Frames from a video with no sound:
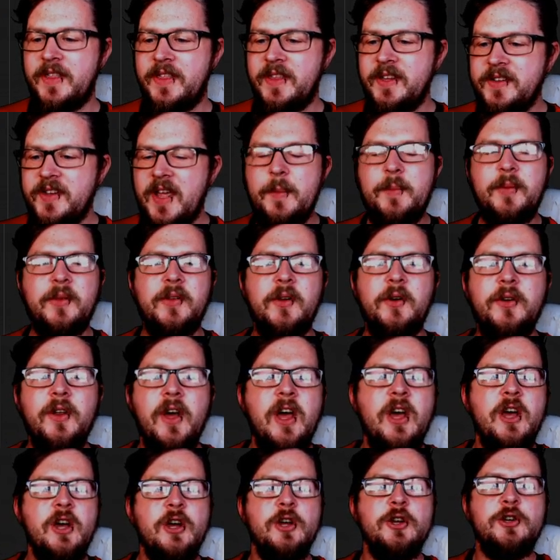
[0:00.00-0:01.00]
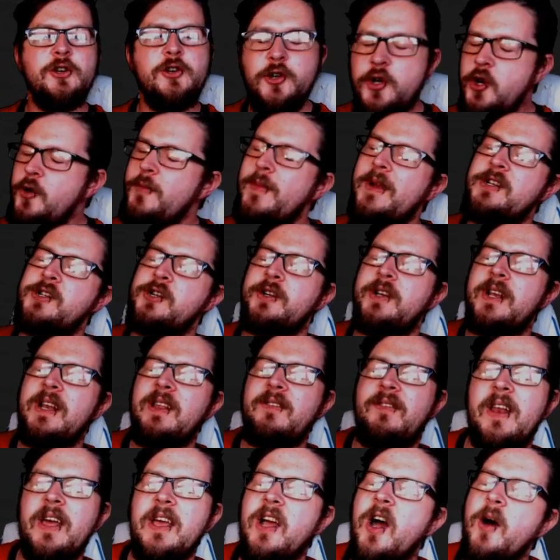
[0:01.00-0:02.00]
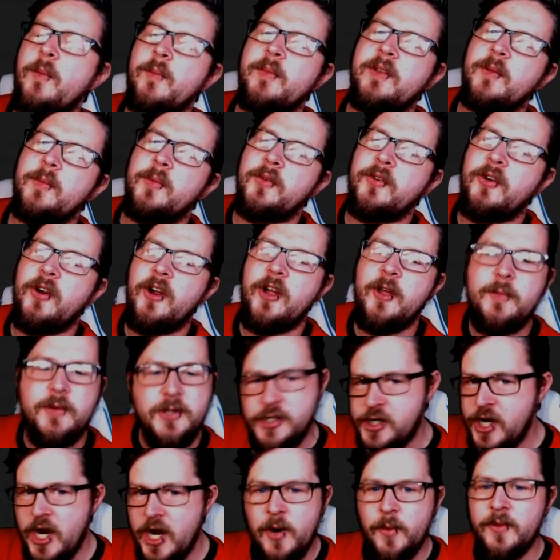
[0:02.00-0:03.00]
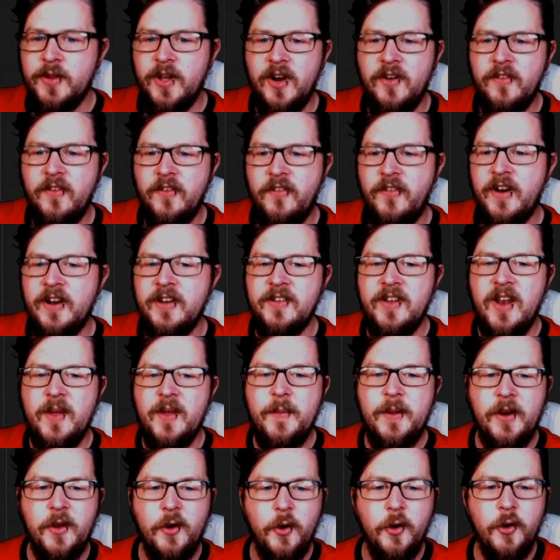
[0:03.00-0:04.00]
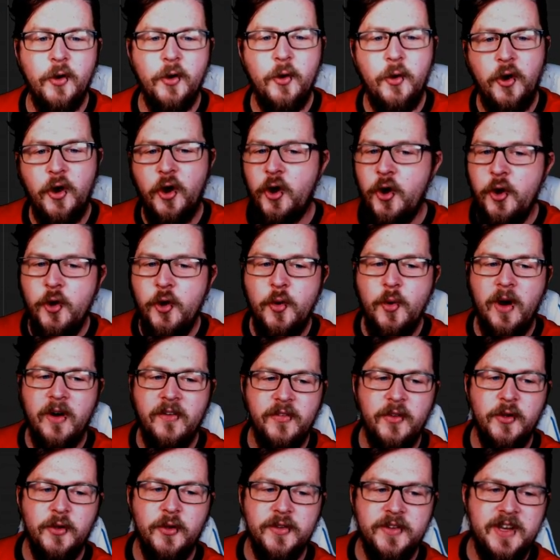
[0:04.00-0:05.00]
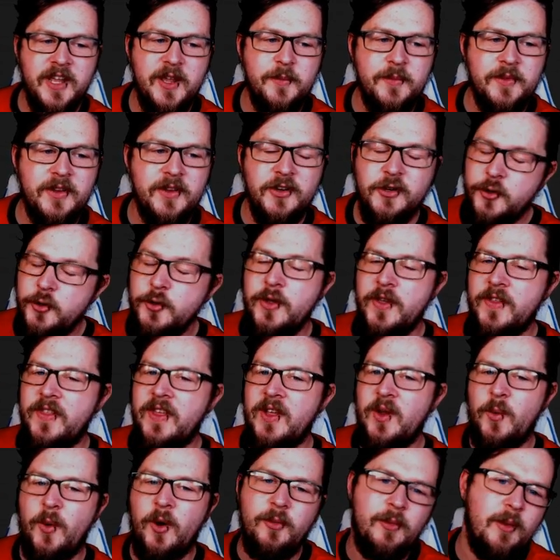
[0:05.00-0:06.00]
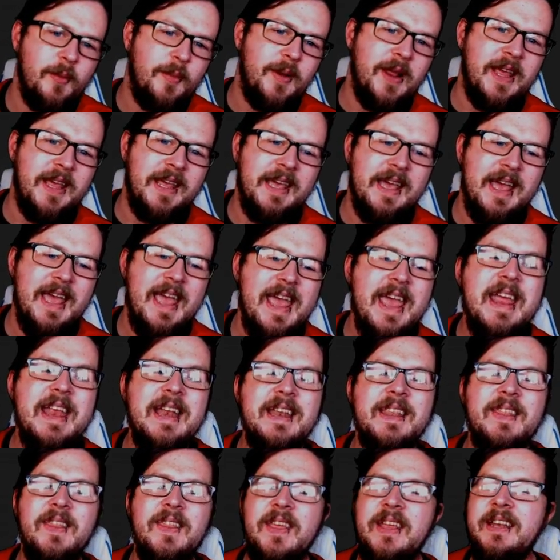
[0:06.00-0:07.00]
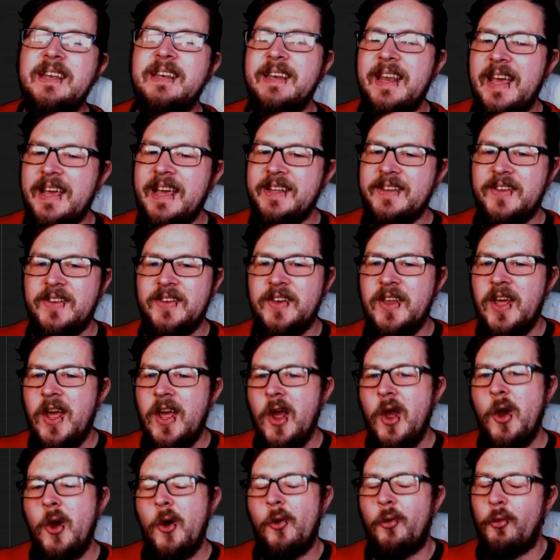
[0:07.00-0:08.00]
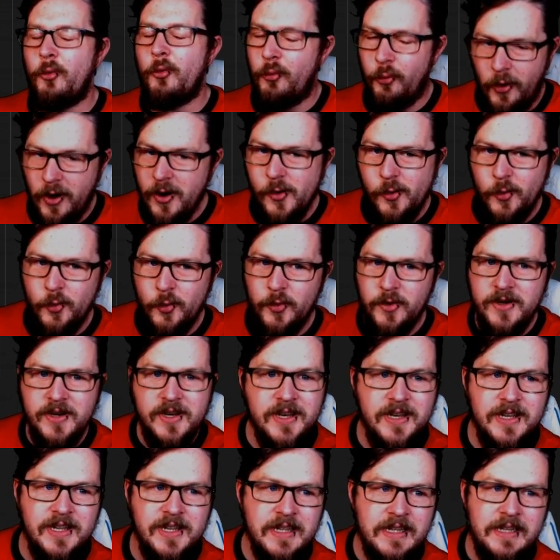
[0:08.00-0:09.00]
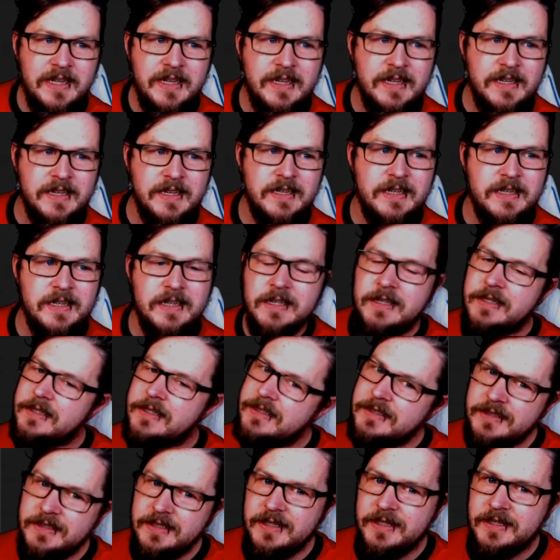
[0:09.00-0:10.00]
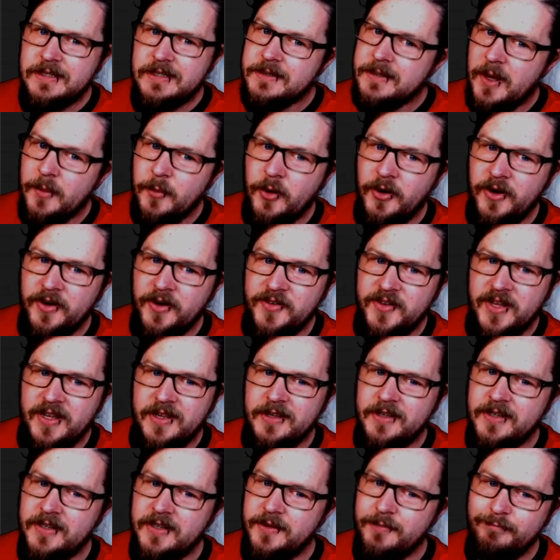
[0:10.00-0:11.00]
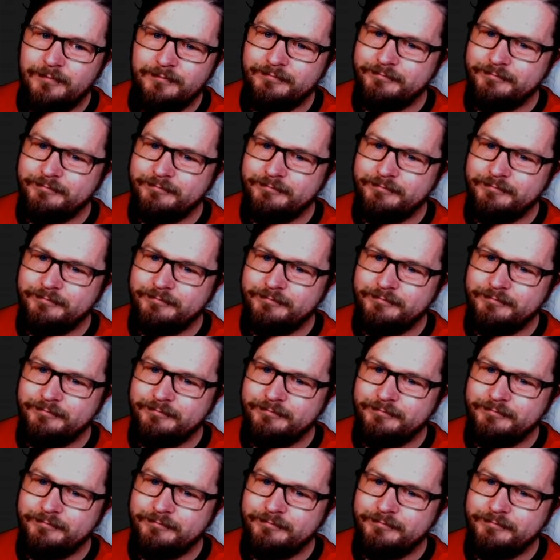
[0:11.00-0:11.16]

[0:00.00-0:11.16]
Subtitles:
this episode, do make sure to leave a like, comment, subscribe, share with all of your friends. Let me know who of those teams do you think we're going to be playing in the next round. I'm going to say